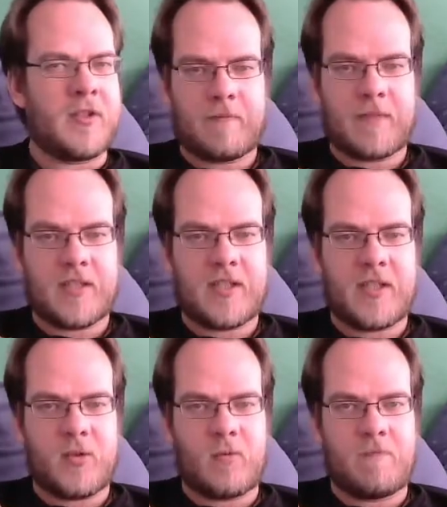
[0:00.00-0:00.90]
so
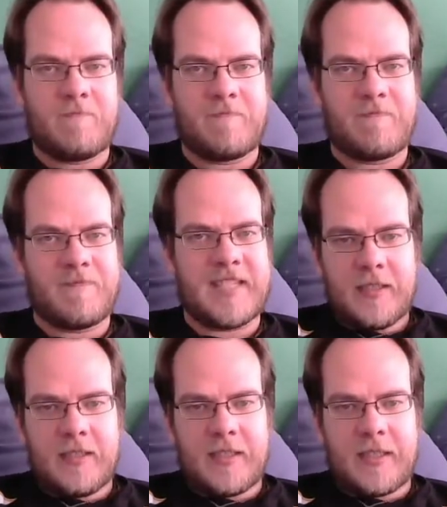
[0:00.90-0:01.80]
yeah.
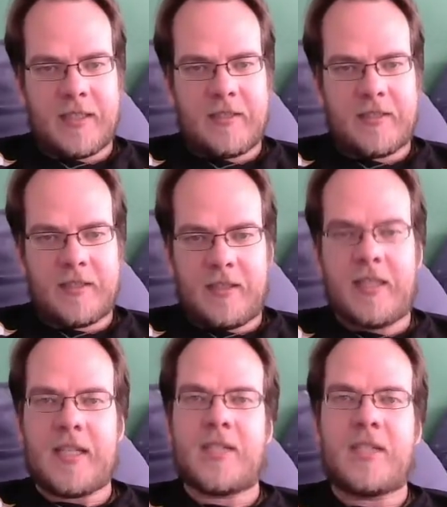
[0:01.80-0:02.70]
And like
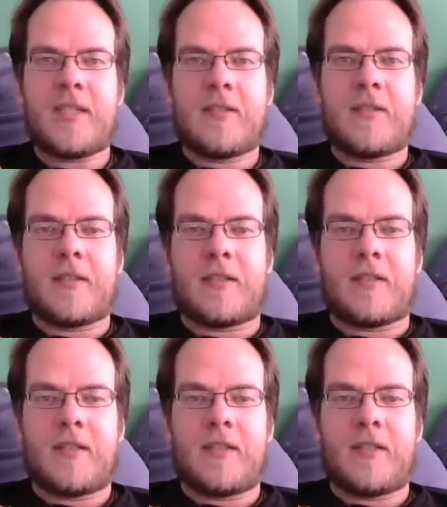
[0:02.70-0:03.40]
I said earlier,